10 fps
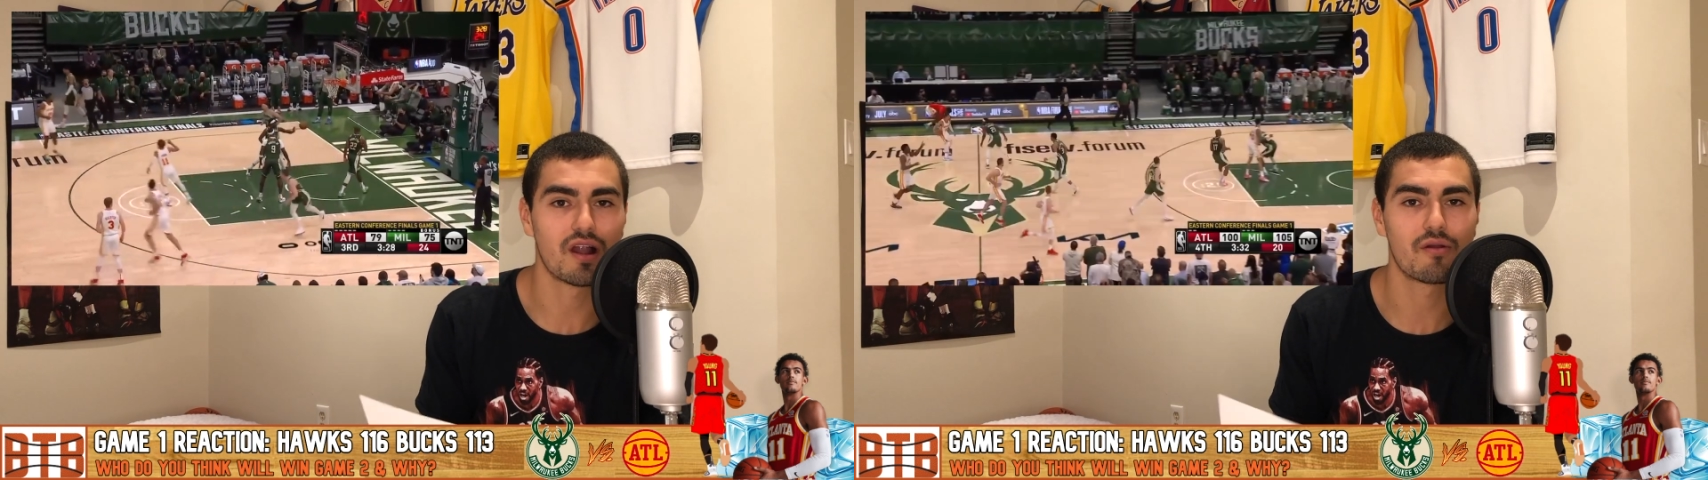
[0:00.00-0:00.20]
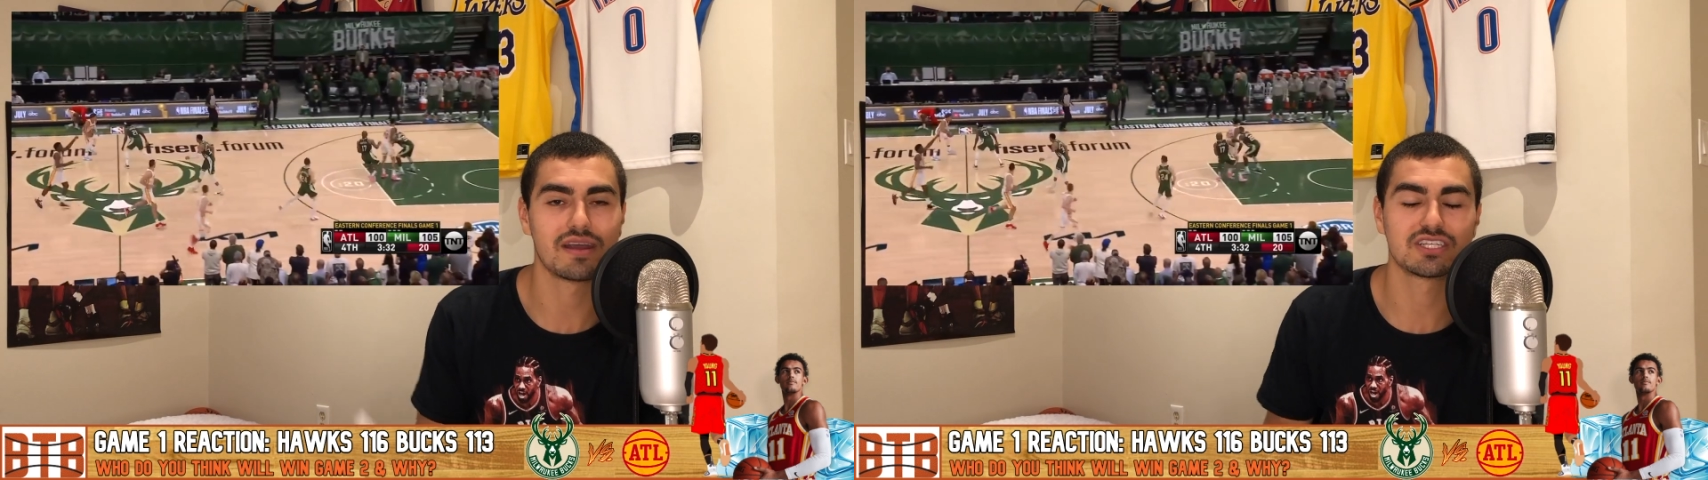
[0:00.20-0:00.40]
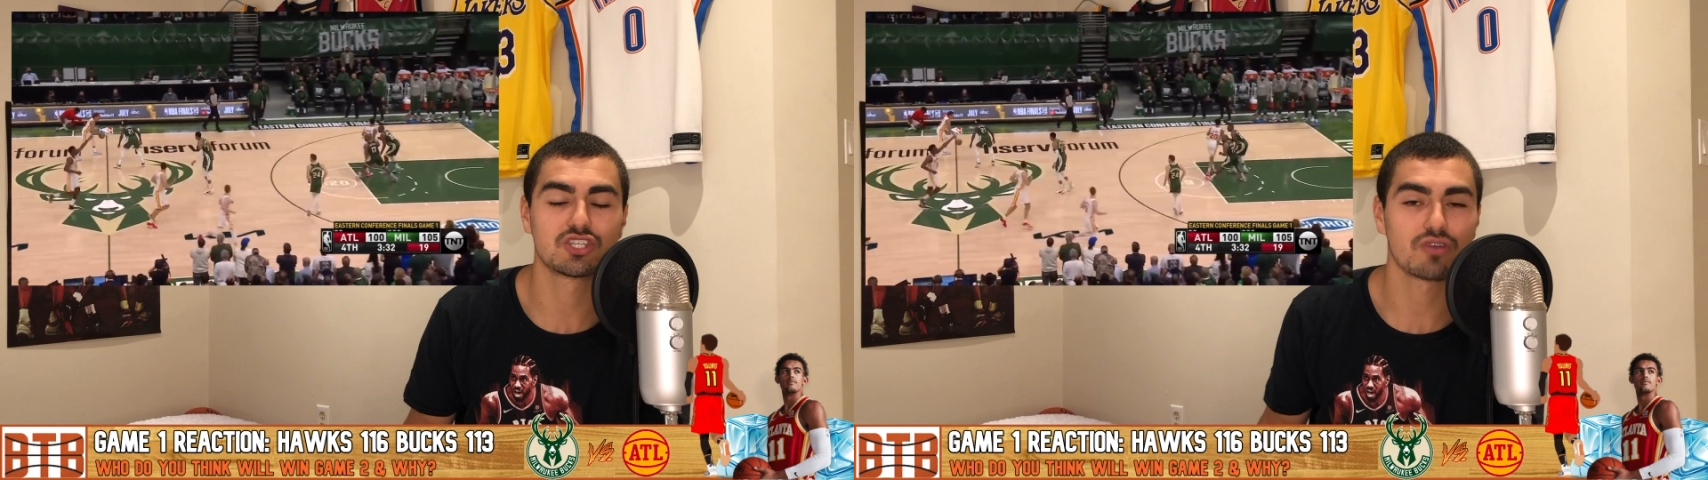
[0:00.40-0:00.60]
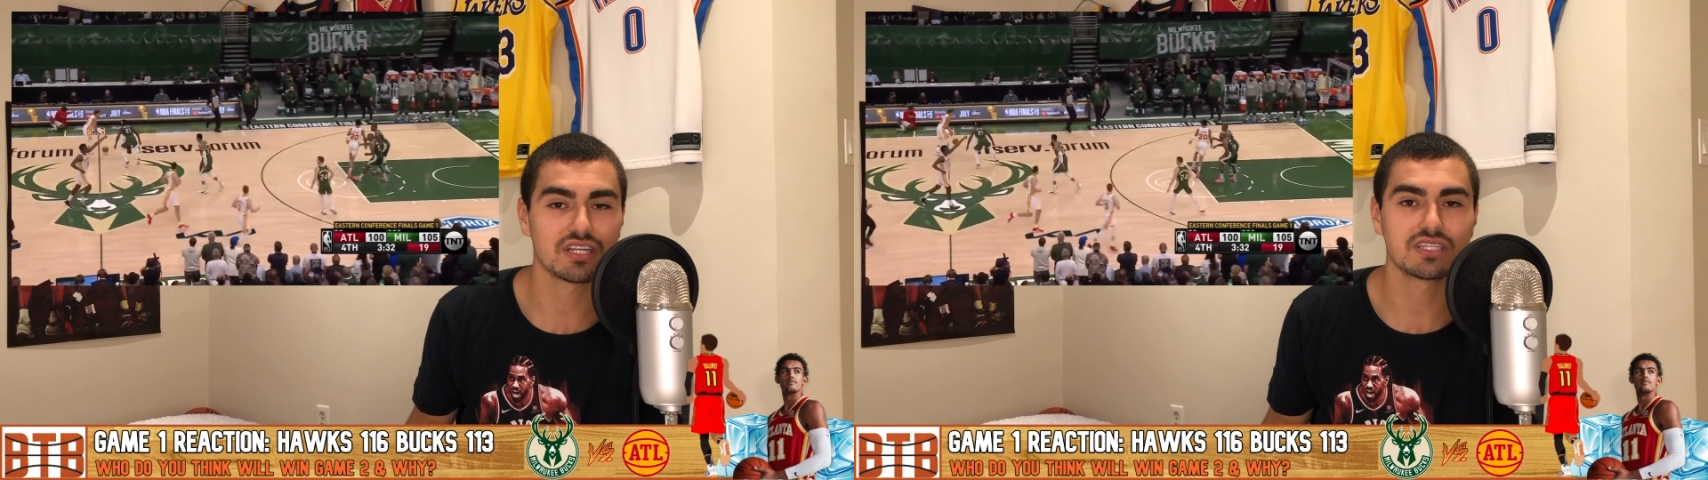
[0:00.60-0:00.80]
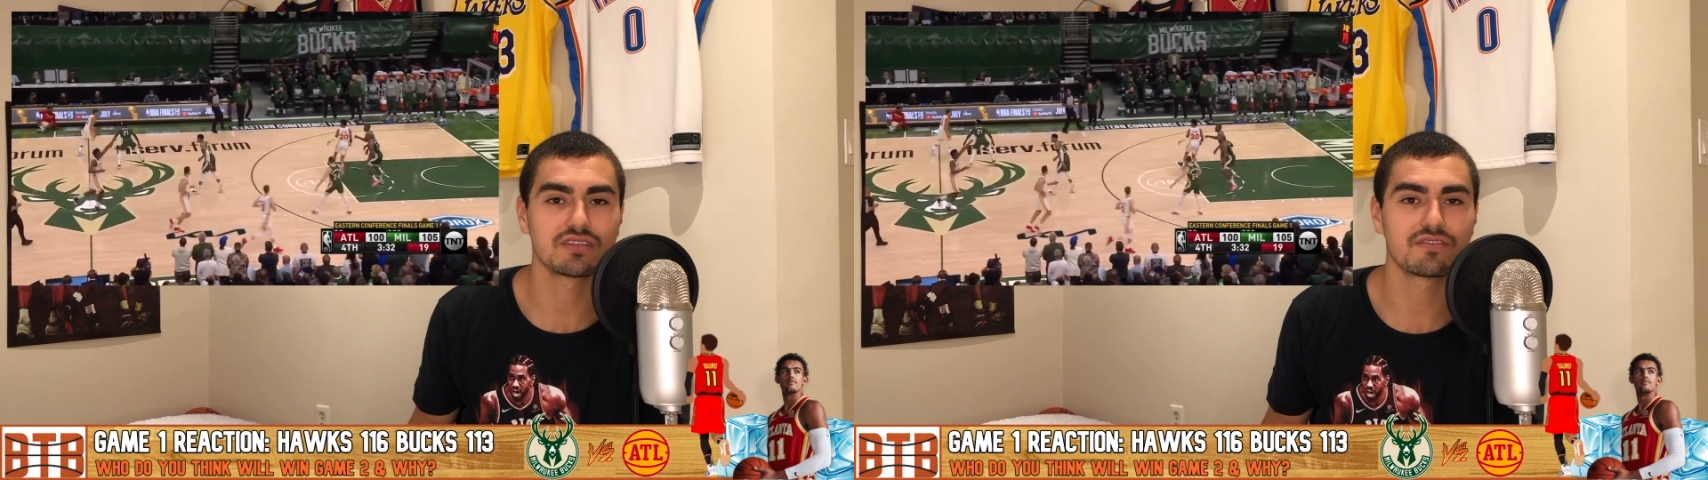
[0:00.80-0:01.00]
All right,
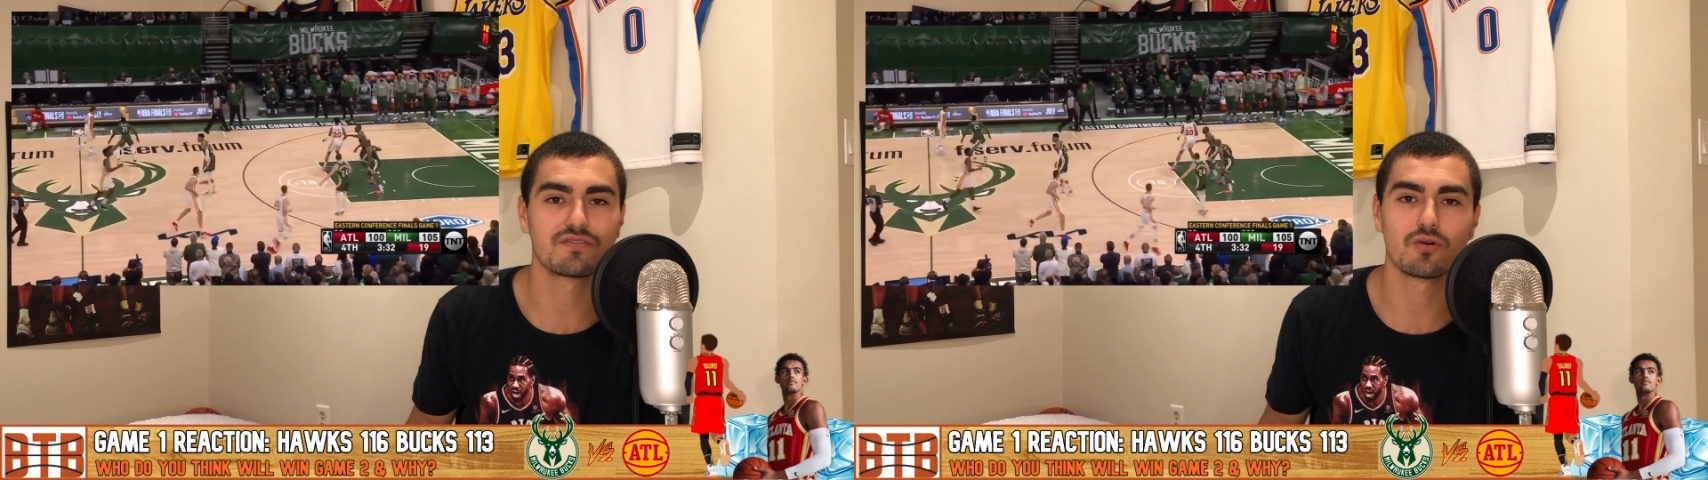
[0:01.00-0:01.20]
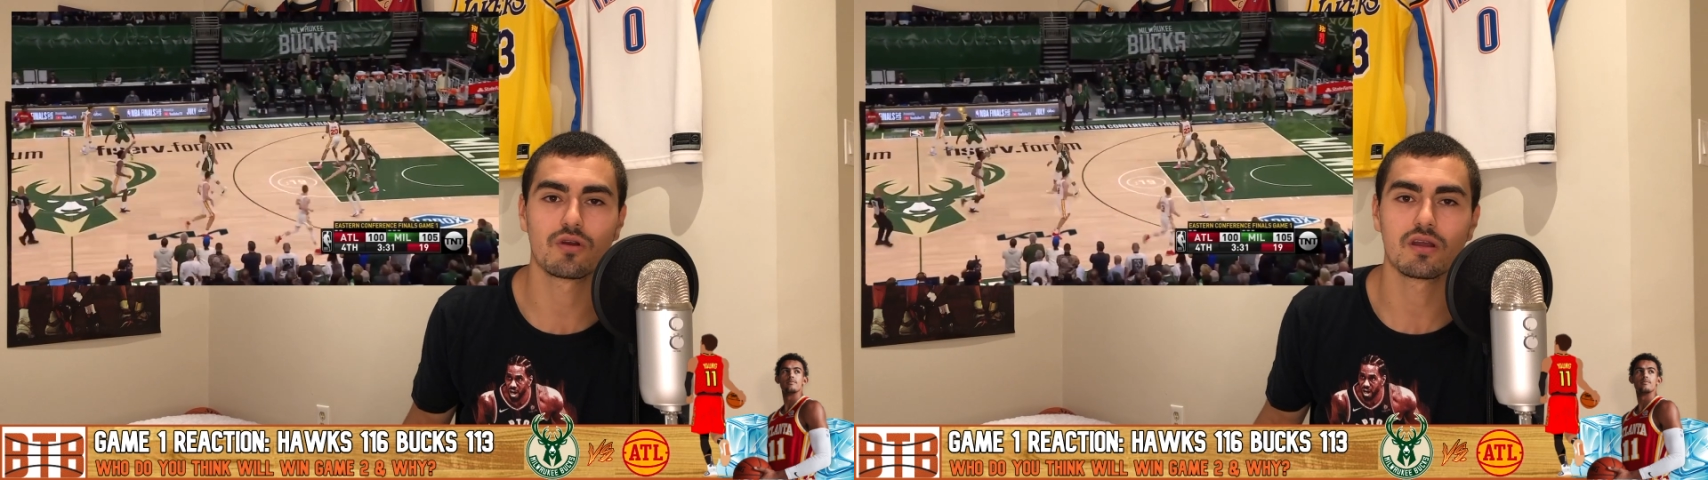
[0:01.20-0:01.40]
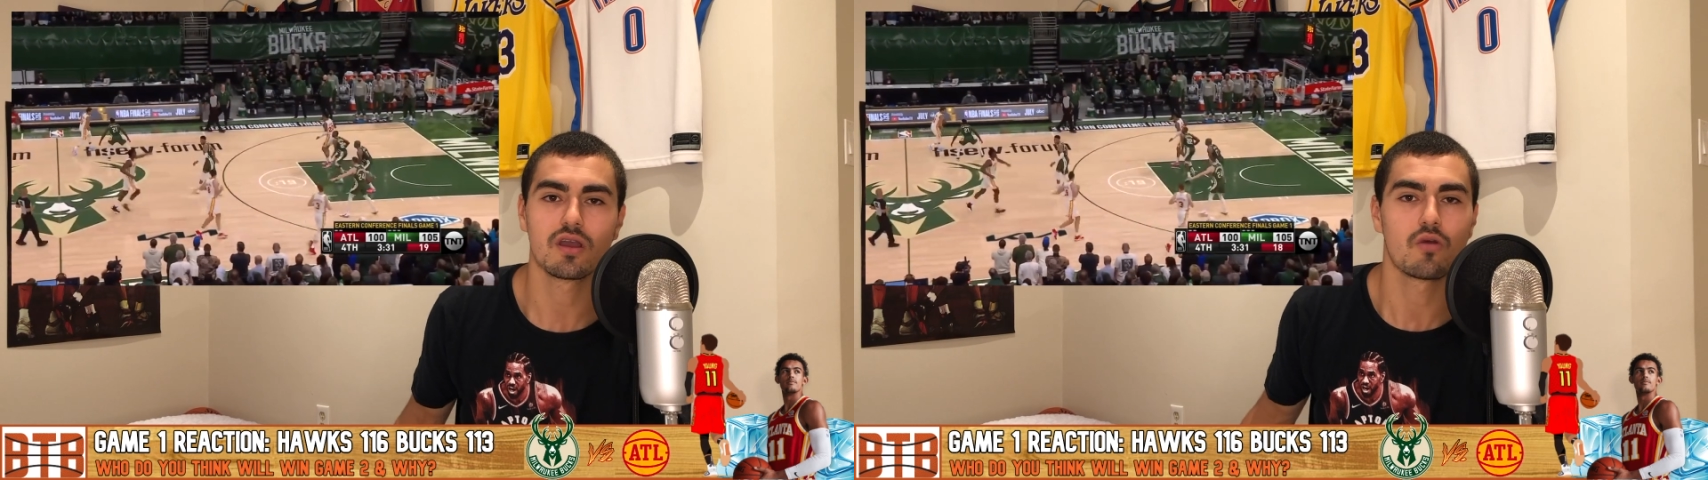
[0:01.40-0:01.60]
stretching the floor.